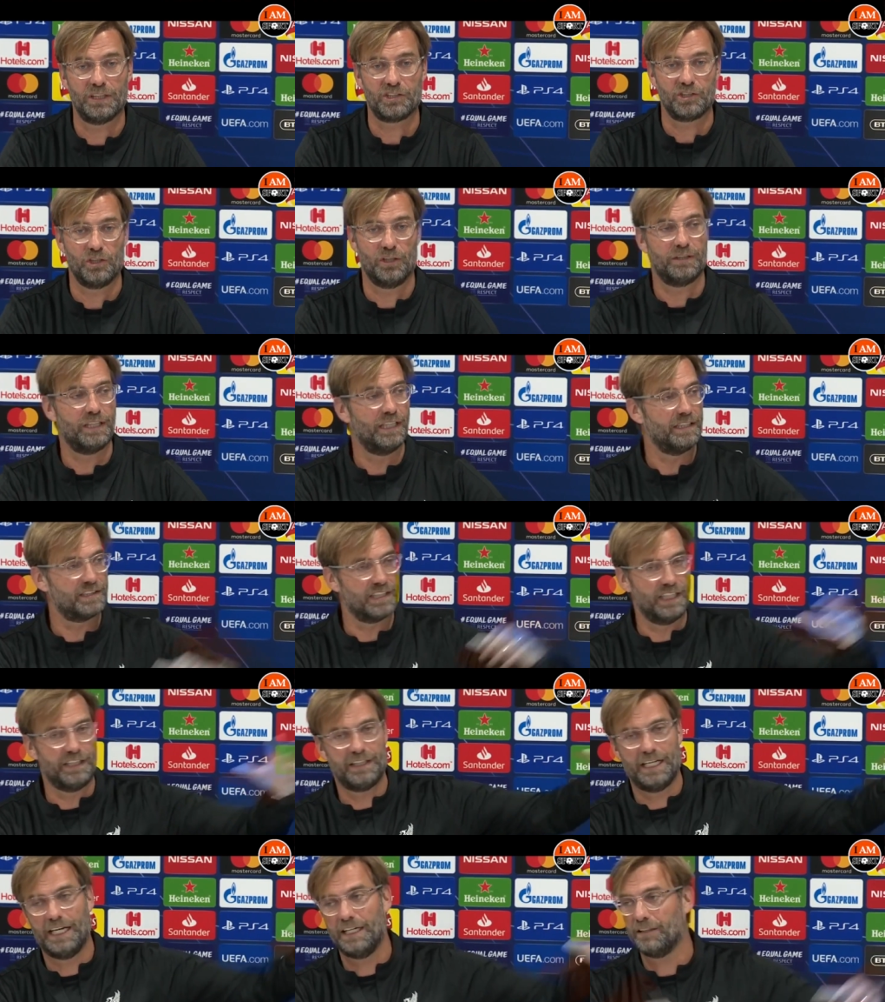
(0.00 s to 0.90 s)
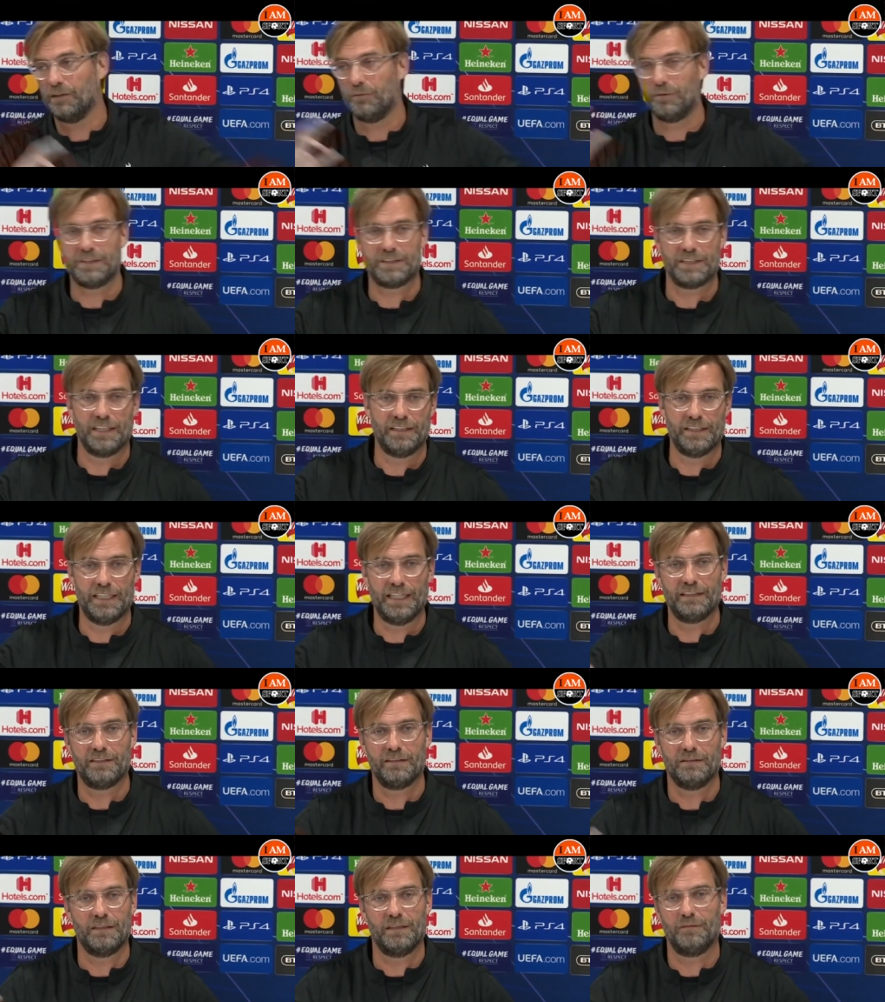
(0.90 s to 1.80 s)
It's not they say that and we say
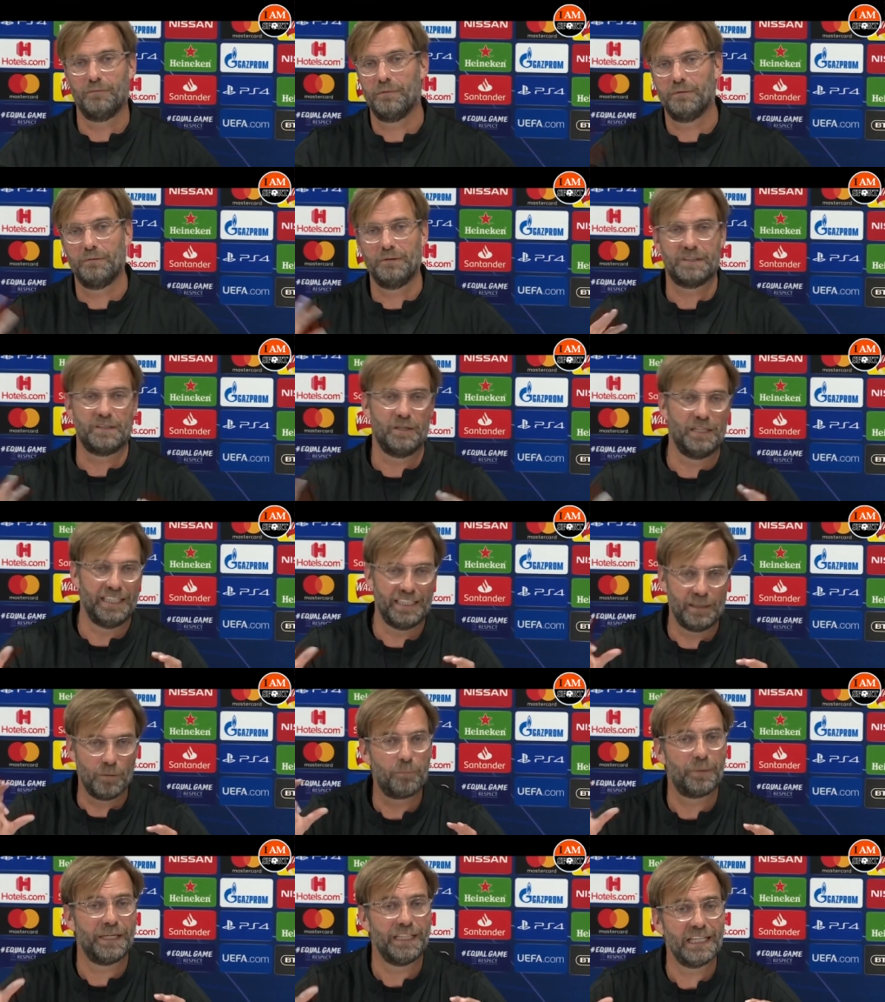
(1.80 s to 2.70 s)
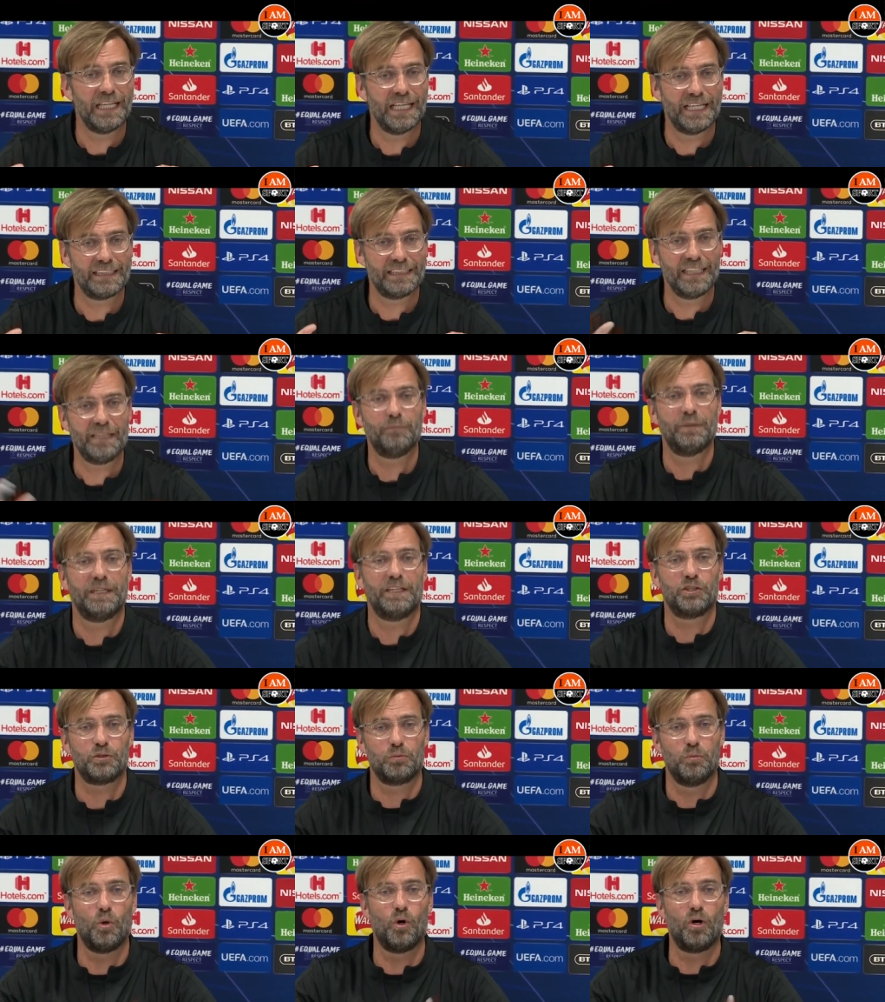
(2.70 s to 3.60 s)
that. It's a little bit like that, but
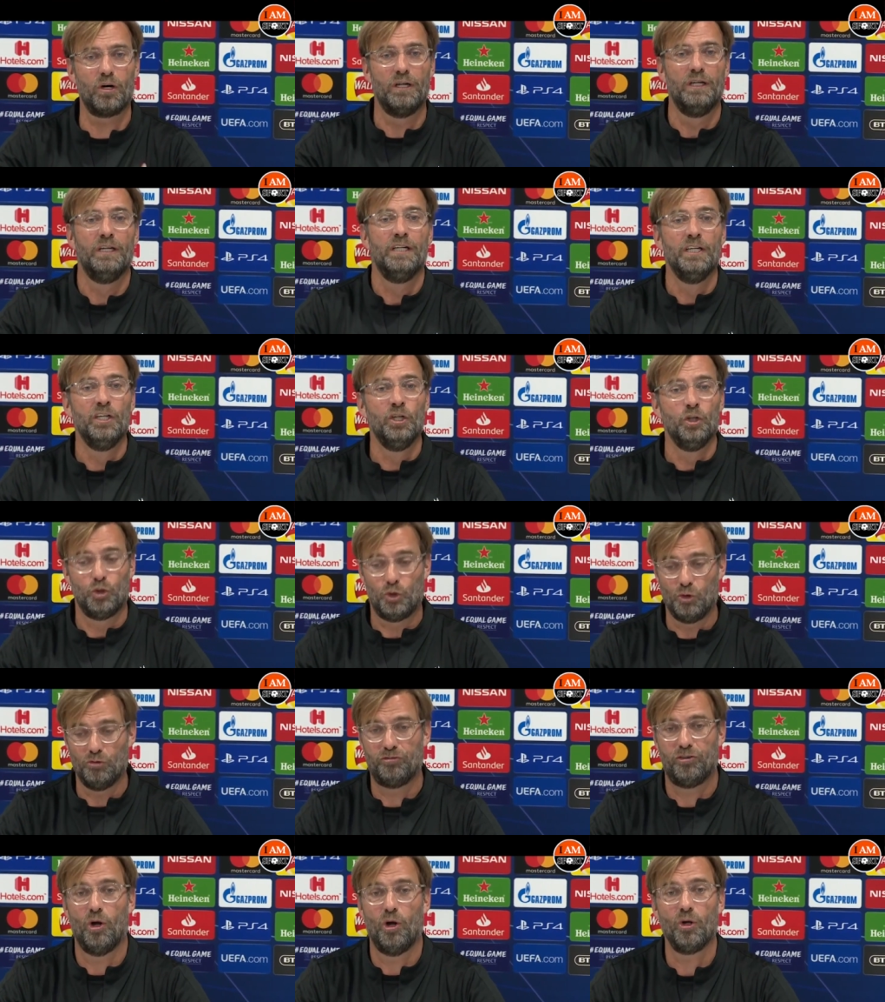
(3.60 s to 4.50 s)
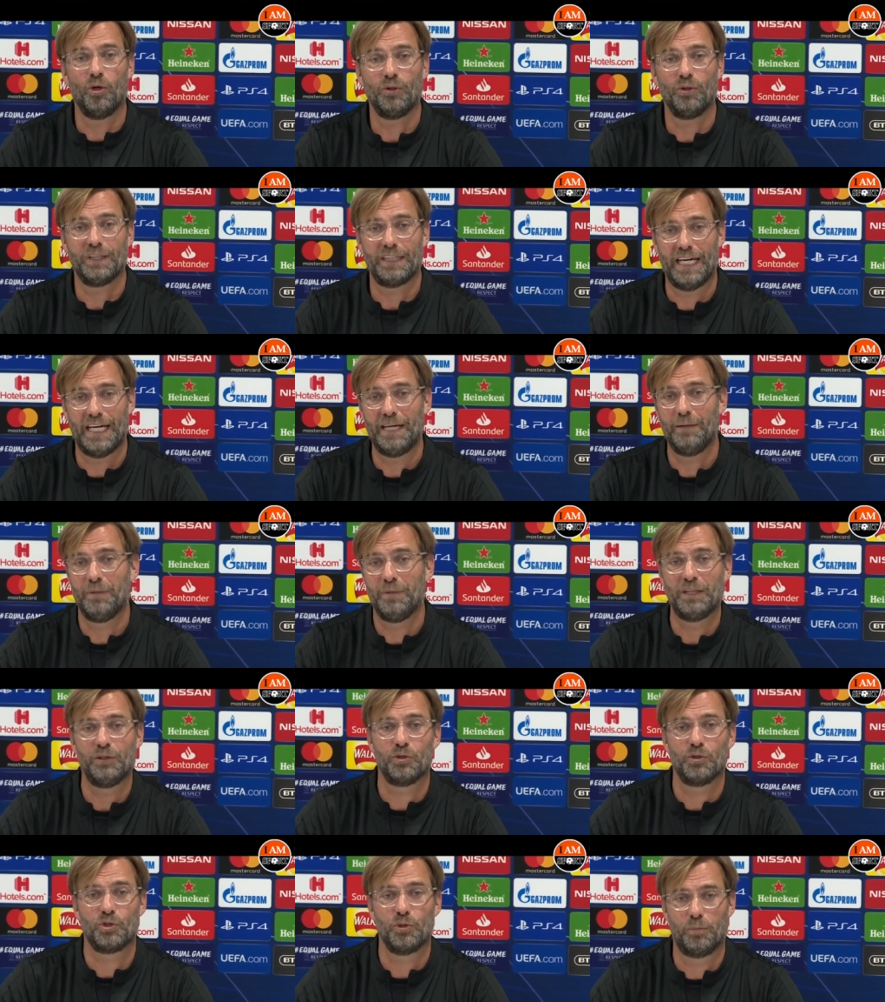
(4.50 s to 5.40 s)
it's more you follow the game
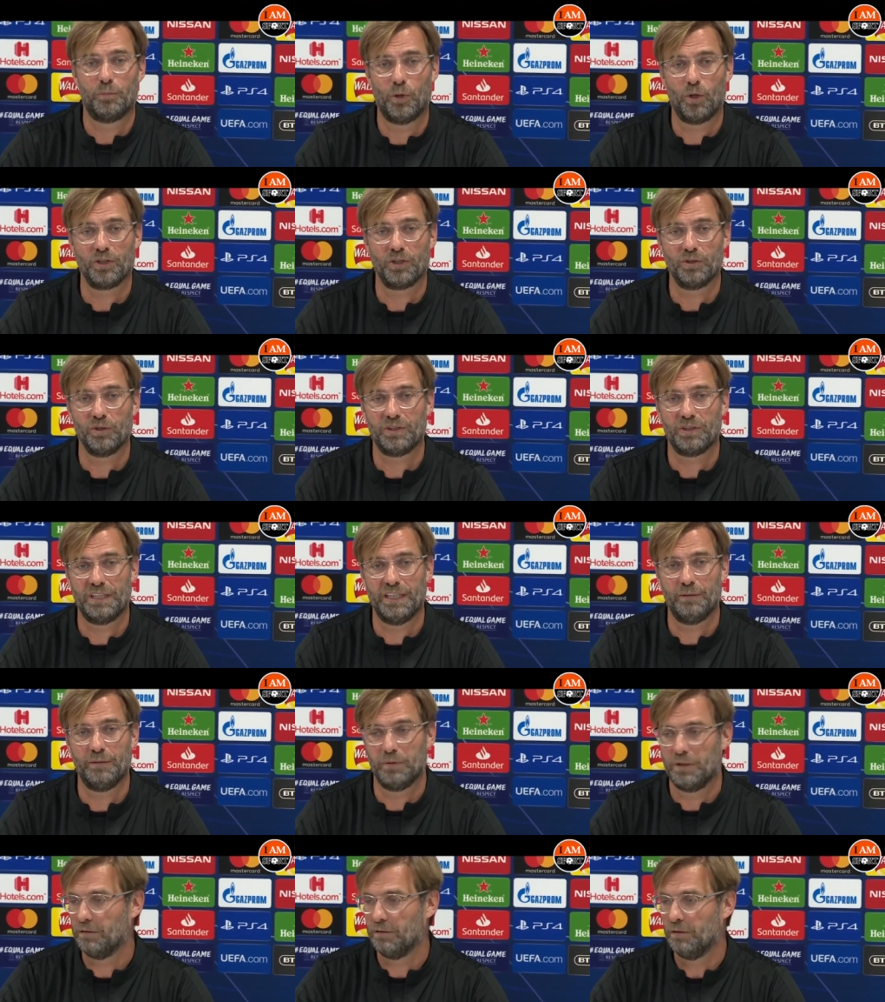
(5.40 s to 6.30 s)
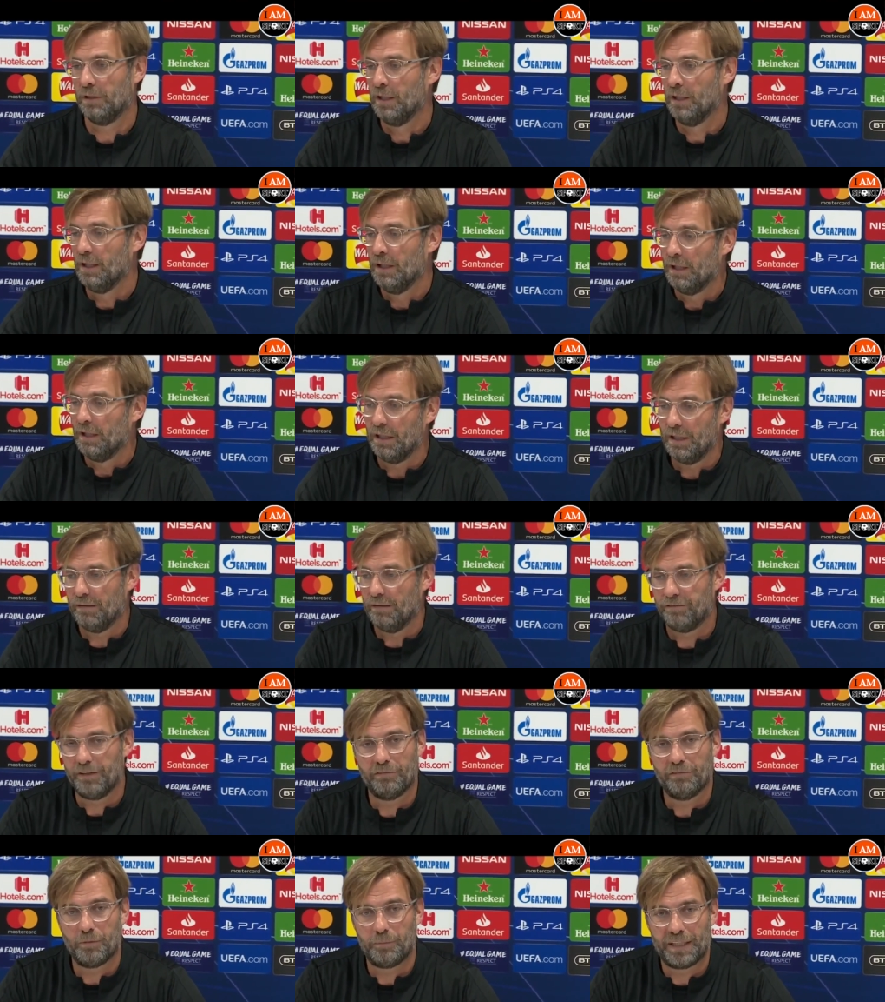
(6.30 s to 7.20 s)
and you support your team. And
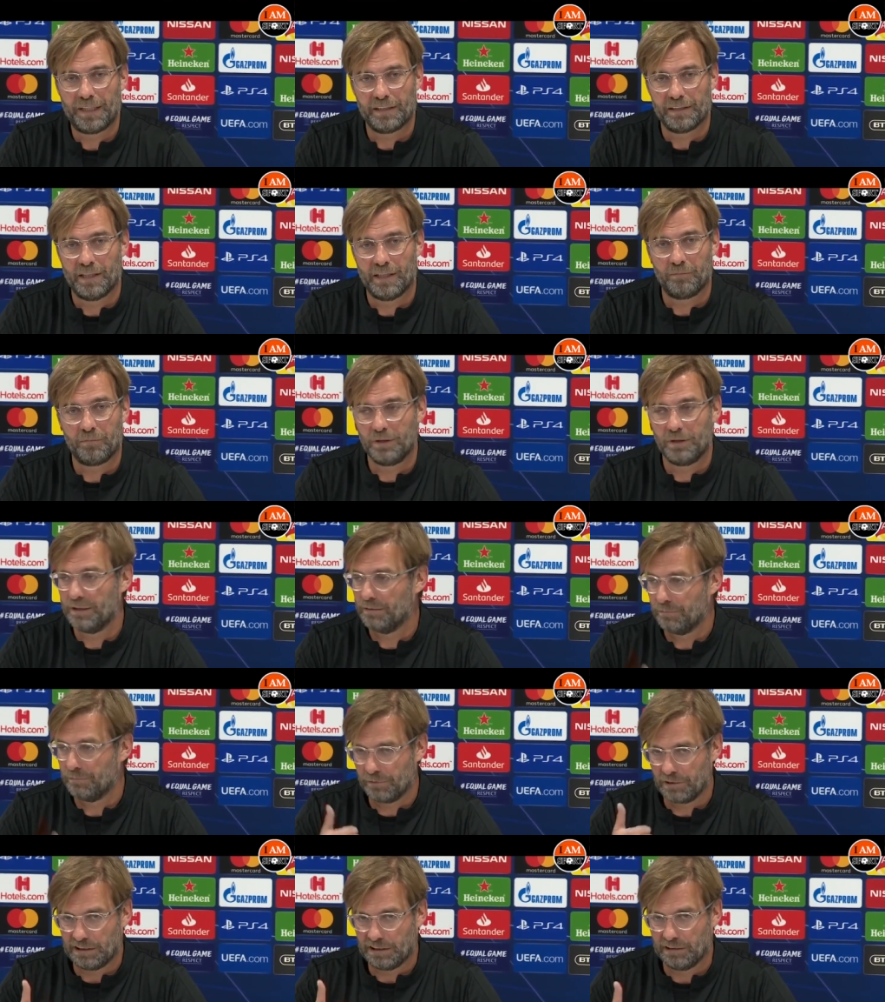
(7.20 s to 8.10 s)
if you have a bigger number, and